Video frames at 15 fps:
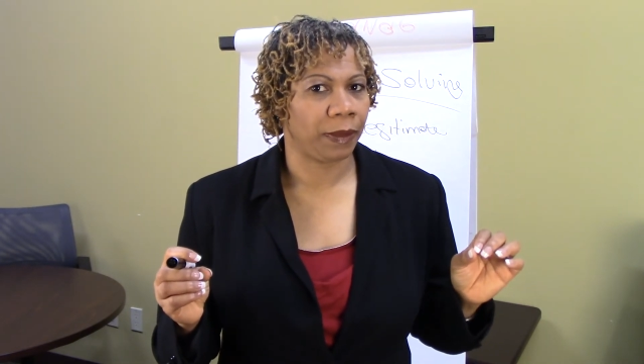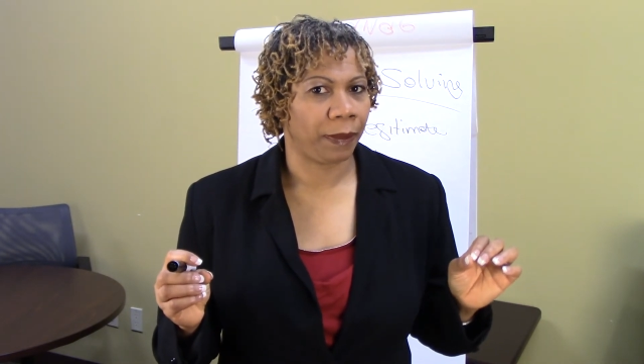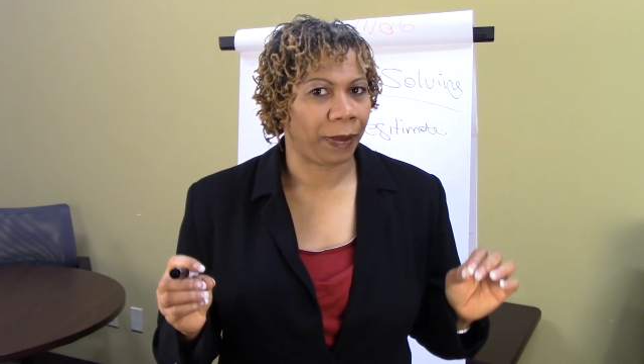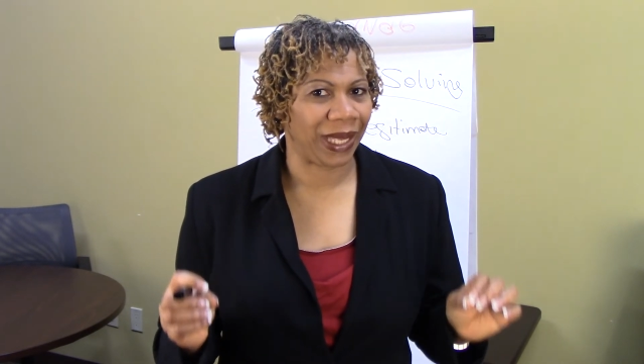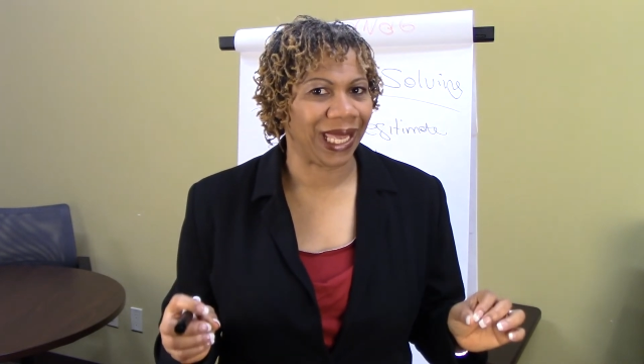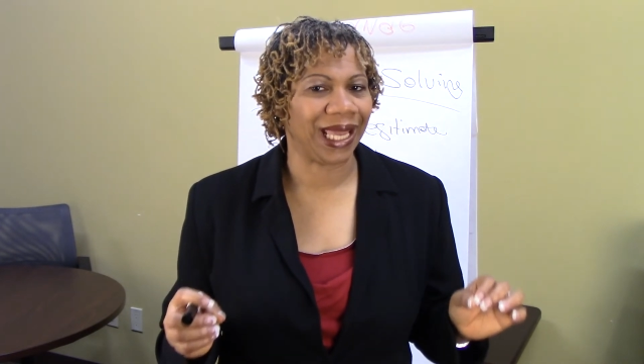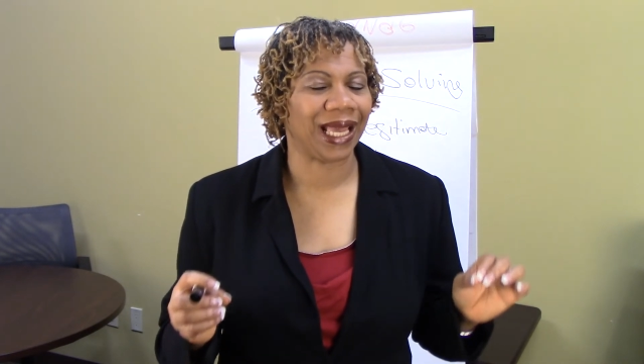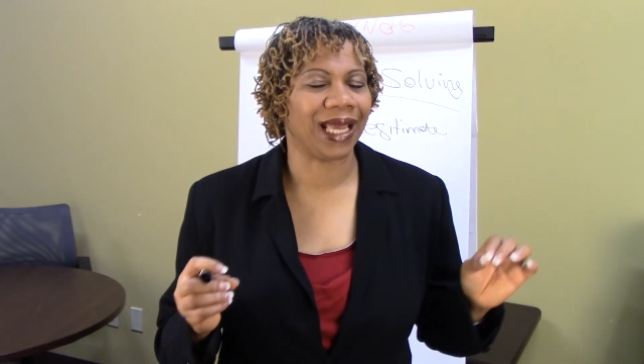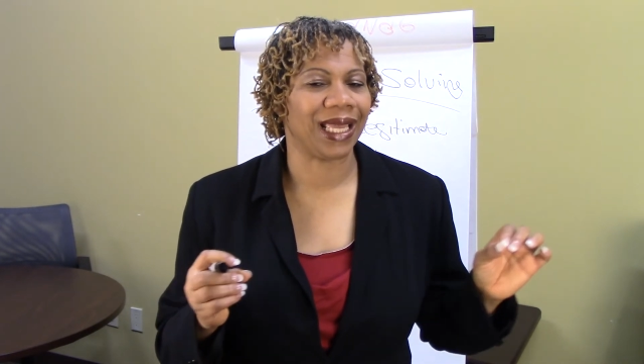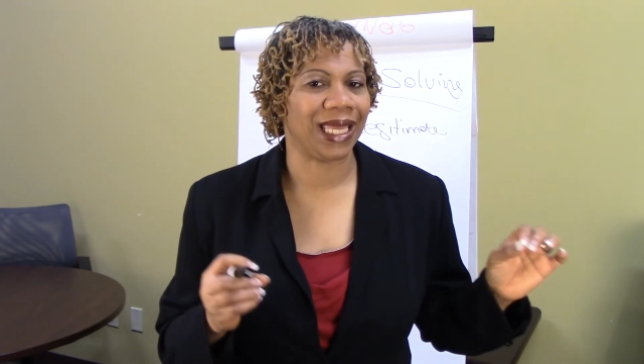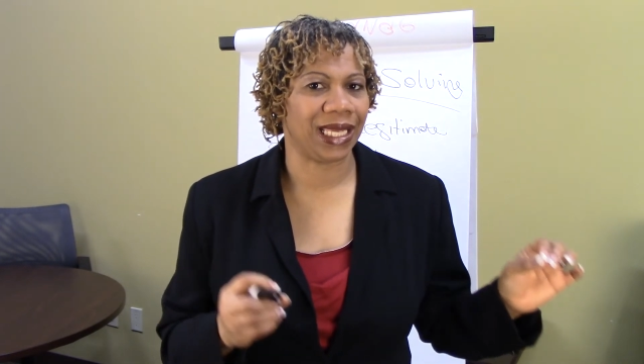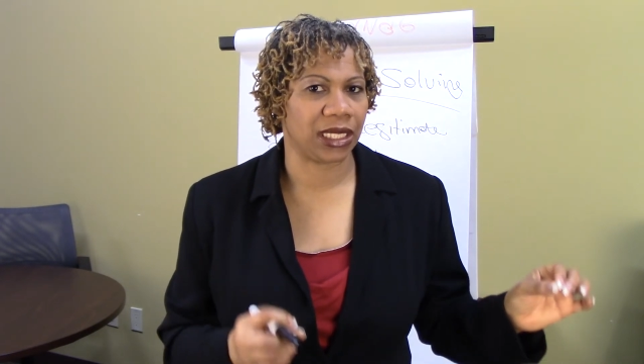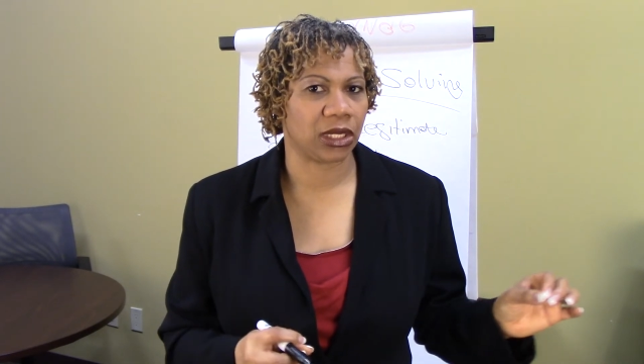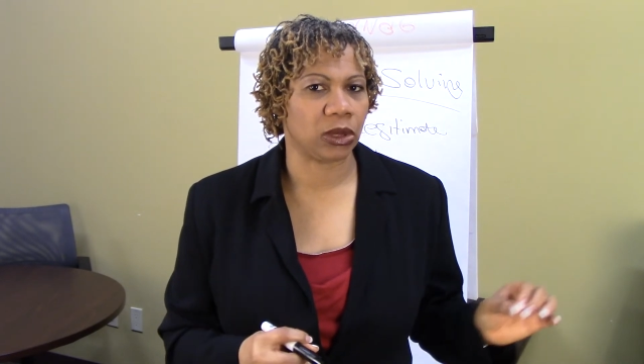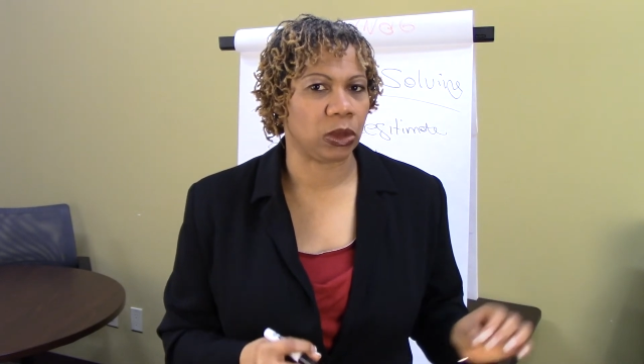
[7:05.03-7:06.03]
pick
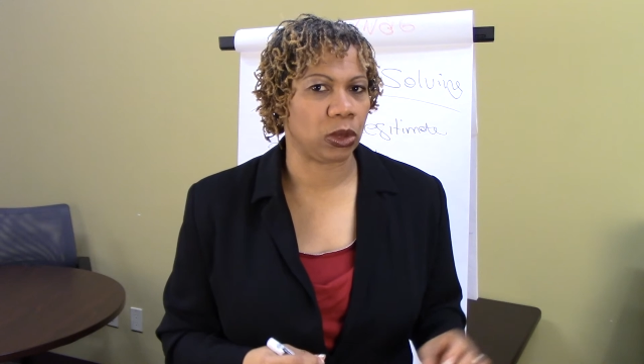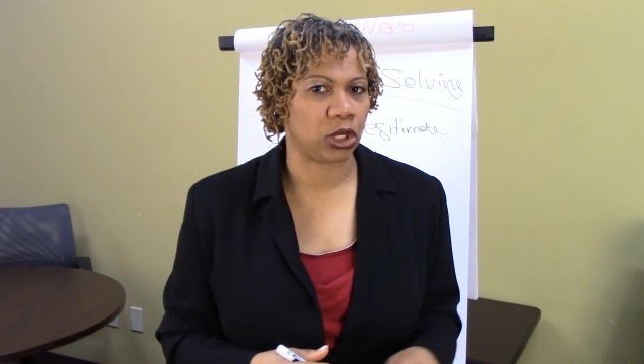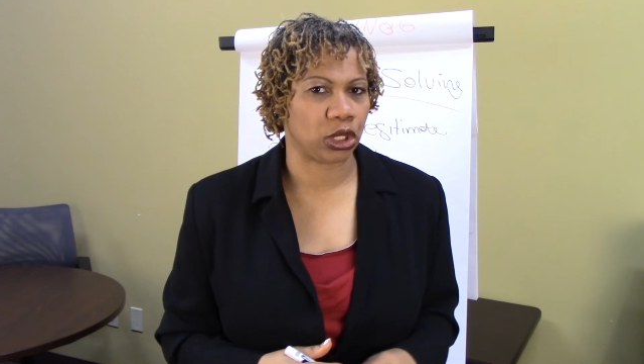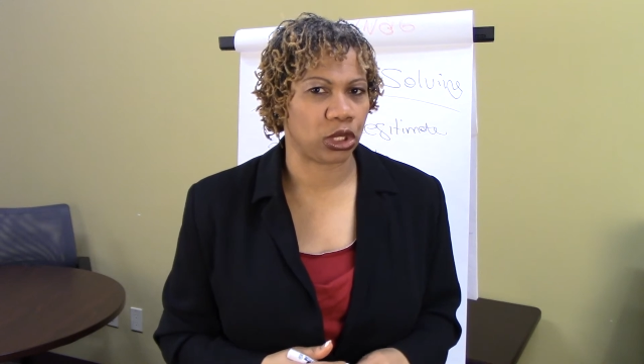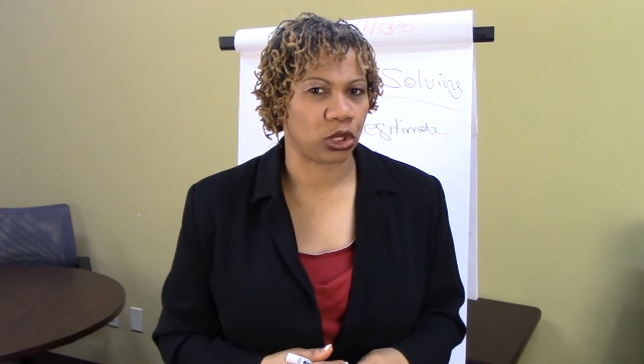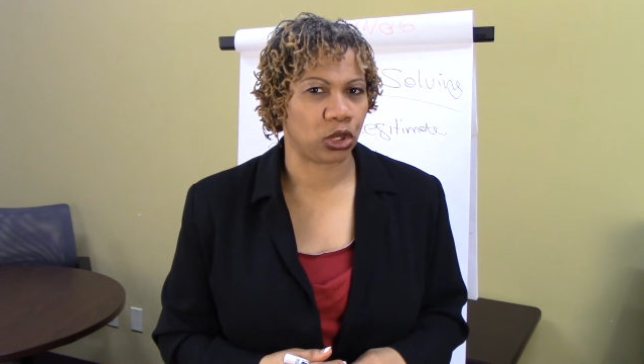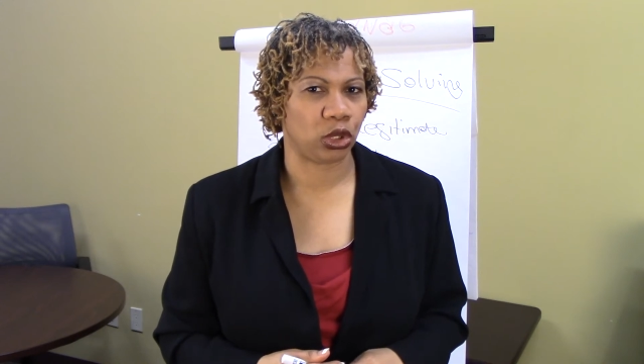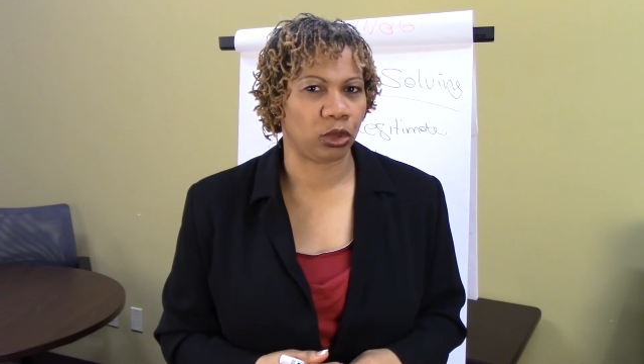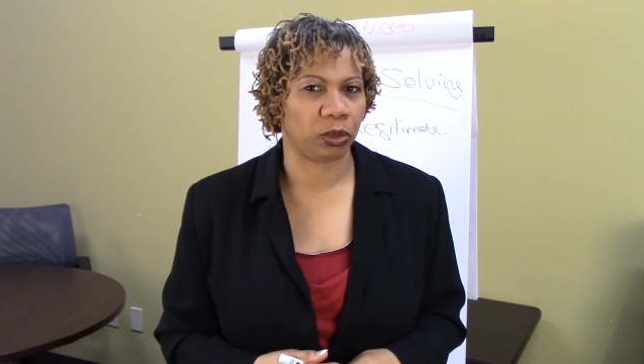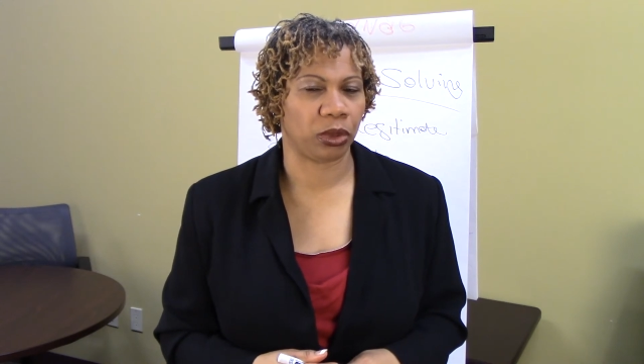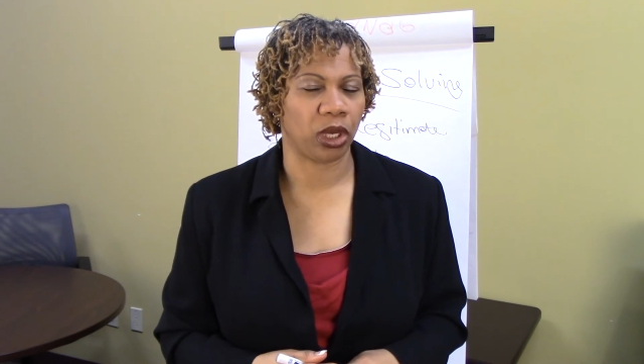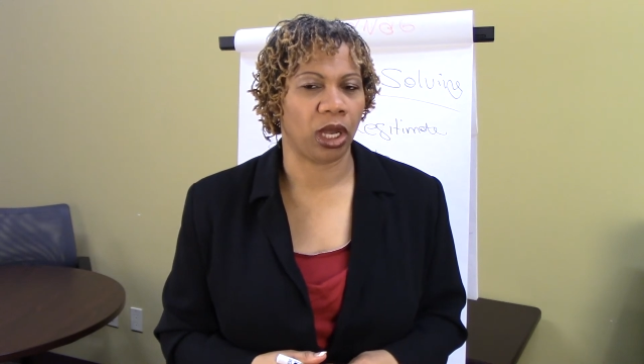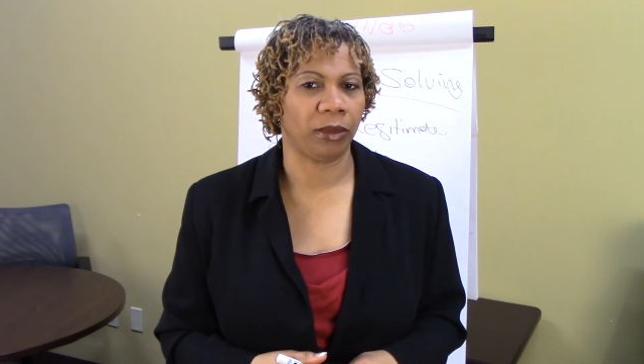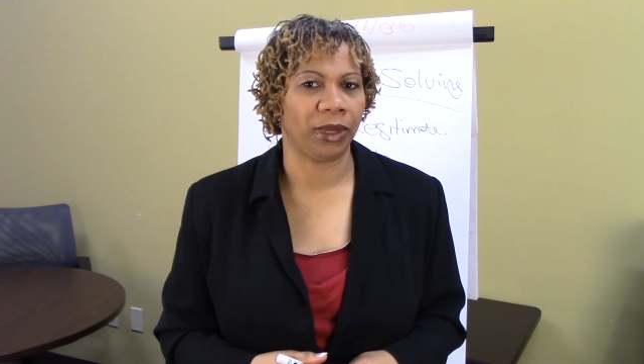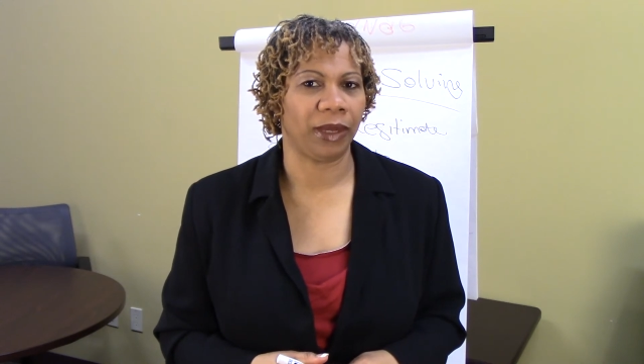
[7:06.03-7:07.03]
a solution to your
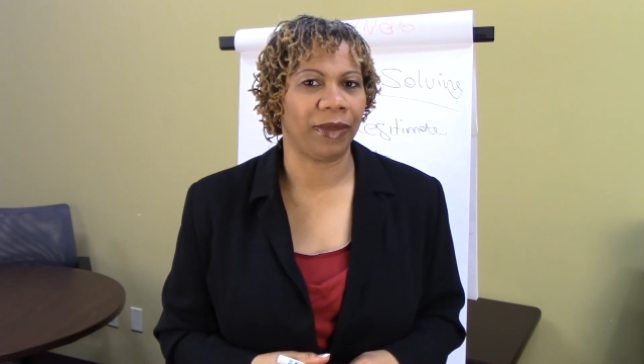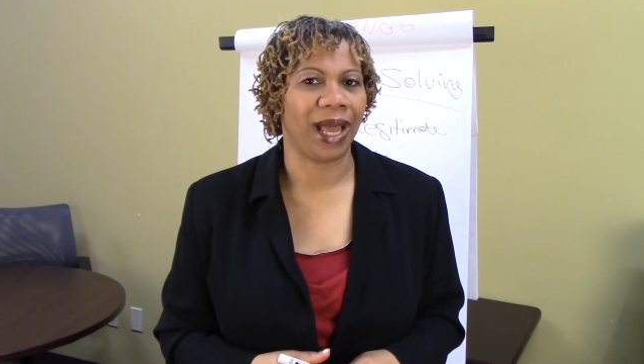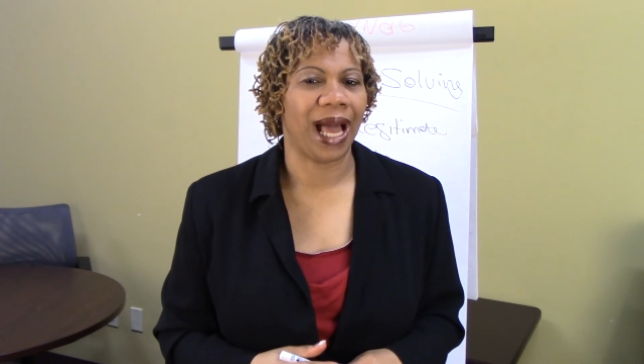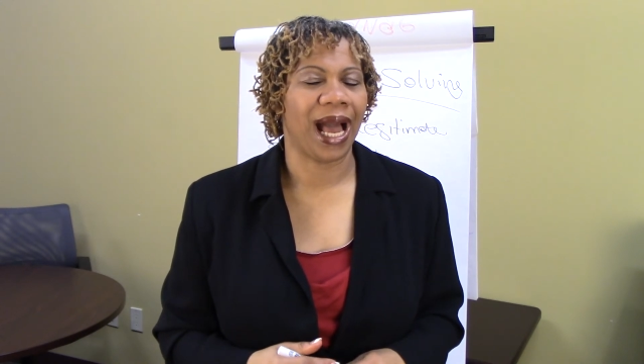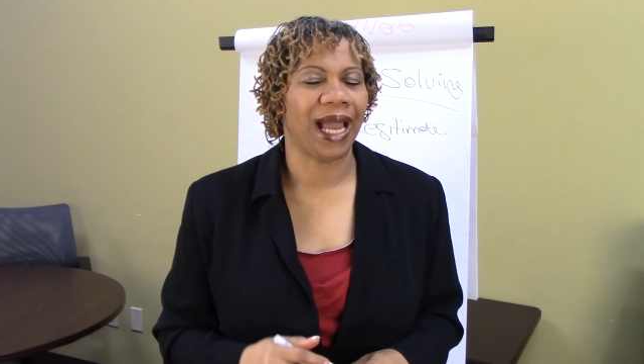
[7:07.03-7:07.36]
problem.